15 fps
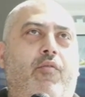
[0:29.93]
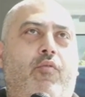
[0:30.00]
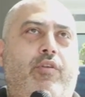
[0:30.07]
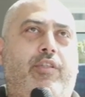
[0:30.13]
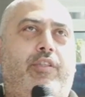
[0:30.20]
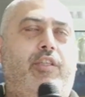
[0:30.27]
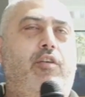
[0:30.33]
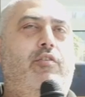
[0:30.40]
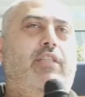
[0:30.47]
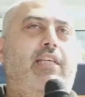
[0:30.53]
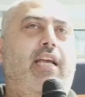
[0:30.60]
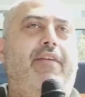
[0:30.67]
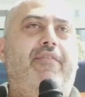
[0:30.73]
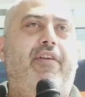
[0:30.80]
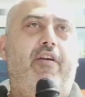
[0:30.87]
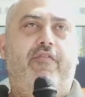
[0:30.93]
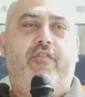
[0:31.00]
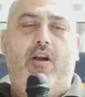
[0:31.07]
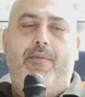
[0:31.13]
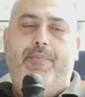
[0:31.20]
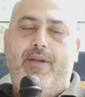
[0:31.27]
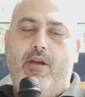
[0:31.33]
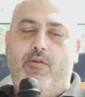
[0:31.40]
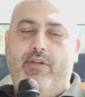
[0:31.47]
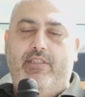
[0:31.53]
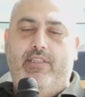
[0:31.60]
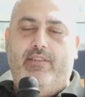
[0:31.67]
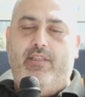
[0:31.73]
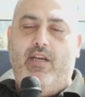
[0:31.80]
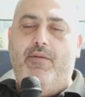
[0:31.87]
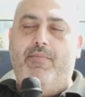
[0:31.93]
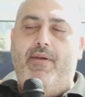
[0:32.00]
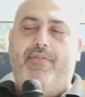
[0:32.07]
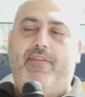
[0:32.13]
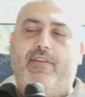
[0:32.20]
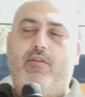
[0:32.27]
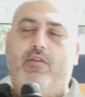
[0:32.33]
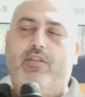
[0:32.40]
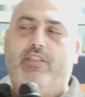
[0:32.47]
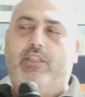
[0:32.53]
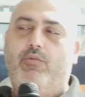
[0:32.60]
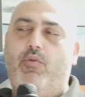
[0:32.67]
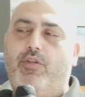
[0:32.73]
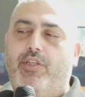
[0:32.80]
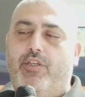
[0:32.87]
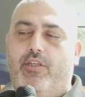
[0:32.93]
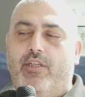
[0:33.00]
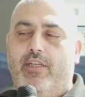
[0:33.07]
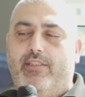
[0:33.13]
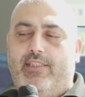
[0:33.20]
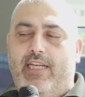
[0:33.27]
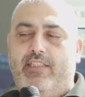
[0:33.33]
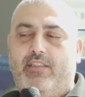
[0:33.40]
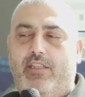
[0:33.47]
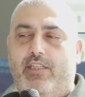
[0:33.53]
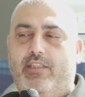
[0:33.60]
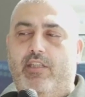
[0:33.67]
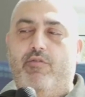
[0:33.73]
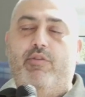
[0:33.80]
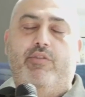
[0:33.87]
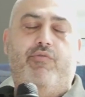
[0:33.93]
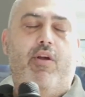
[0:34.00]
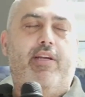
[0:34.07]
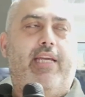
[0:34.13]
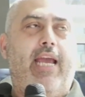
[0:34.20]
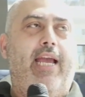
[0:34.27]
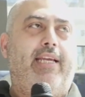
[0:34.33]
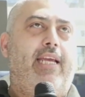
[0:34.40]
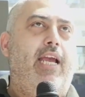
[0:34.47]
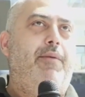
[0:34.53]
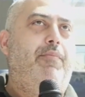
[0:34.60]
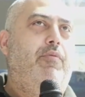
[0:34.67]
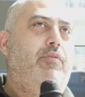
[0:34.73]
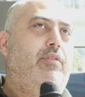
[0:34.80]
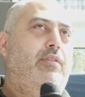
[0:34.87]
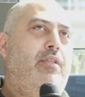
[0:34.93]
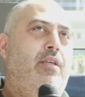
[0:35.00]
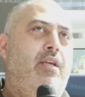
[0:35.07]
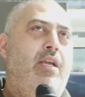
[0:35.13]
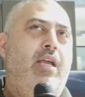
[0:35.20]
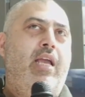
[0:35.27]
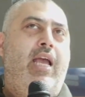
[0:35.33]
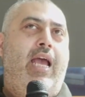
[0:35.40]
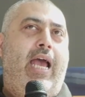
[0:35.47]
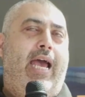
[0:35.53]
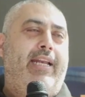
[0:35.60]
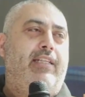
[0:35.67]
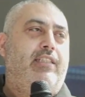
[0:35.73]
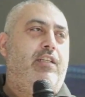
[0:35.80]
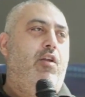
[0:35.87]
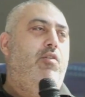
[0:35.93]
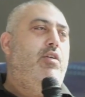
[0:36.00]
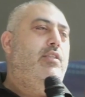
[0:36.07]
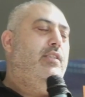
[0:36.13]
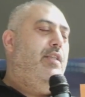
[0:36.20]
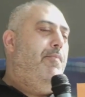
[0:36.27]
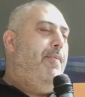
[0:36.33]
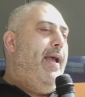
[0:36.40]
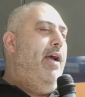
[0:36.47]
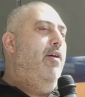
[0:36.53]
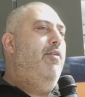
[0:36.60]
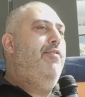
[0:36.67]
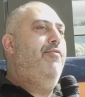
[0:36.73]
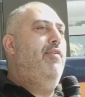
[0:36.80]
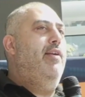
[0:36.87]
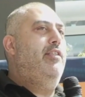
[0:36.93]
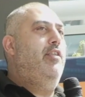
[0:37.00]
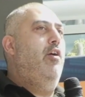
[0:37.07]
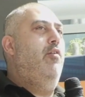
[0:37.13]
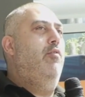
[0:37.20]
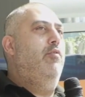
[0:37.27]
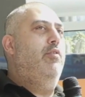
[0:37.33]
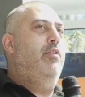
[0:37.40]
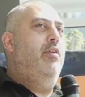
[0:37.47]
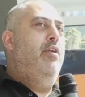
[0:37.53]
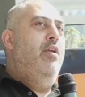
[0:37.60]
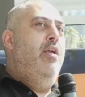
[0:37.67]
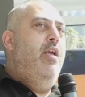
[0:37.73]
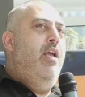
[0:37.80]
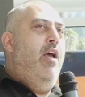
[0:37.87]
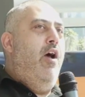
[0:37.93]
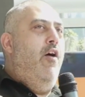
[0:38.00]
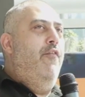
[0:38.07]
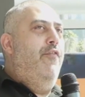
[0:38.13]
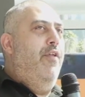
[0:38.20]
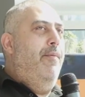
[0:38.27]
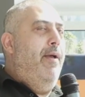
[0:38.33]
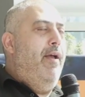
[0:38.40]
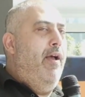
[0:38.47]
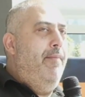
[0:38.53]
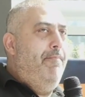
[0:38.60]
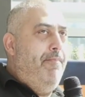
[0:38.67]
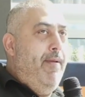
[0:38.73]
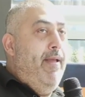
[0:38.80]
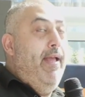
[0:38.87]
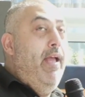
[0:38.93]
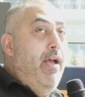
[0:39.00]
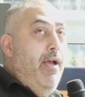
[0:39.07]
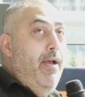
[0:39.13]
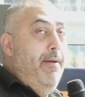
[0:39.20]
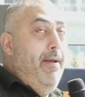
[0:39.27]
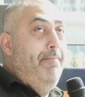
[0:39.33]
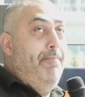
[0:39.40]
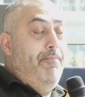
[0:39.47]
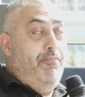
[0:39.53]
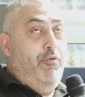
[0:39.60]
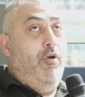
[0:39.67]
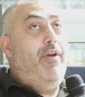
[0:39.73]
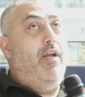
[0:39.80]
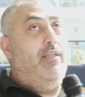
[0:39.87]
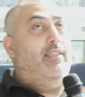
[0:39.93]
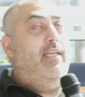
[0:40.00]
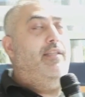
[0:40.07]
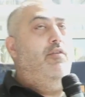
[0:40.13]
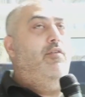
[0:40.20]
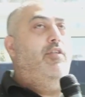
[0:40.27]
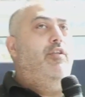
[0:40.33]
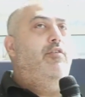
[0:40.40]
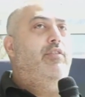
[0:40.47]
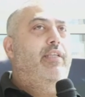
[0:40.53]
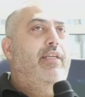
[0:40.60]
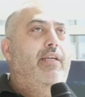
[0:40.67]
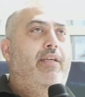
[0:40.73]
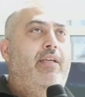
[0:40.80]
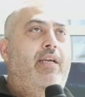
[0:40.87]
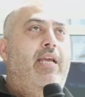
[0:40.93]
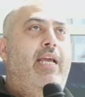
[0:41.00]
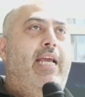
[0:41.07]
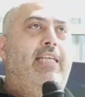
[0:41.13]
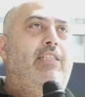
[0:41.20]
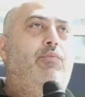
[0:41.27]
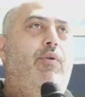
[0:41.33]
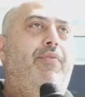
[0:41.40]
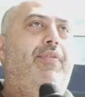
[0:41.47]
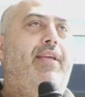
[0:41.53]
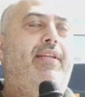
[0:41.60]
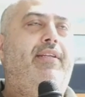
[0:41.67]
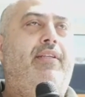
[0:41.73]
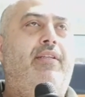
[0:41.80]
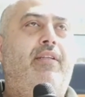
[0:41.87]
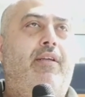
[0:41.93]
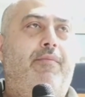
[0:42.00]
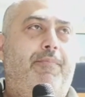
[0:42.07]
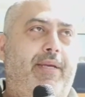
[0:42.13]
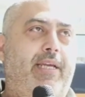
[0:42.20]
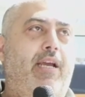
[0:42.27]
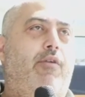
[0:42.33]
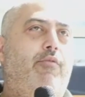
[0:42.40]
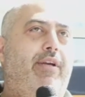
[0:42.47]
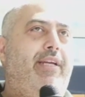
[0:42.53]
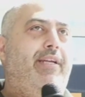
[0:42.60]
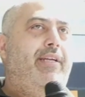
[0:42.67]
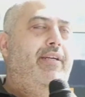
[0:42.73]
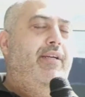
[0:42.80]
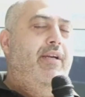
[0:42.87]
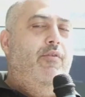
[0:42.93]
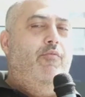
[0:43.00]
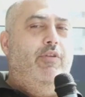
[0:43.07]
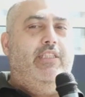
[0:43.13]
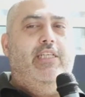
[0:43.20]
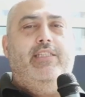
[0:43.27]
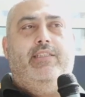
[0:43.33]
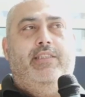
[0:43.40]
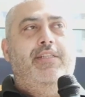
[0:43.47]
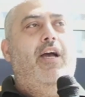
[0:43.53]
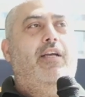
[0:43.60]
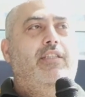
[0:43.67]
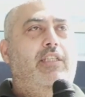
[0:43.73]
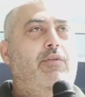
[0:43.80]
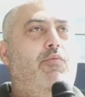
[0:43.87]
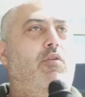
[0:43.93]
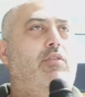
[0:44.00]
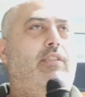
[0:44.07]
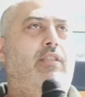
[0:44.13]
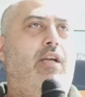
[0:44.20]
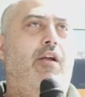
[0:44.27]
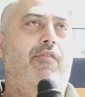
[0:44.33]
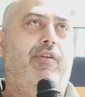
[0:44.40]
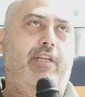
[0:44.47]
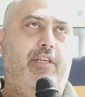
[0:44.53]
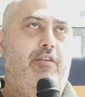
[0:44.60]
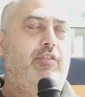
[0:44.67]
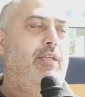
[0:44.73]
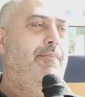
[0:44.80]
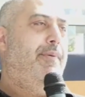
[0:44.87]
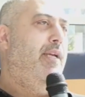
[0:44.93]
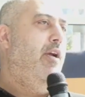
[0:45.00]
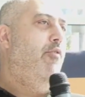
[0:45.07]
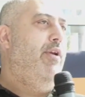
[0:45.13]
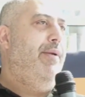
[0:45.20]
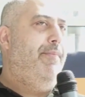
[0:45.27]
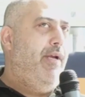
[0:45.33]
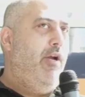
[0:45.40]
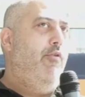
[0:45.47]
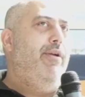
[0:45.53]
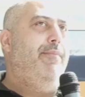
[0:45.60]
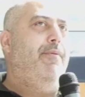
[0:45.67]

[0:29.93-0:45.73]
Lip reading: Using AVoverIPoE design methodology, what you can essentially do is run cat cables. And as long as the power threshold of the products that you're using is within PoE, which is 90 watts currently using PoE, PoE++,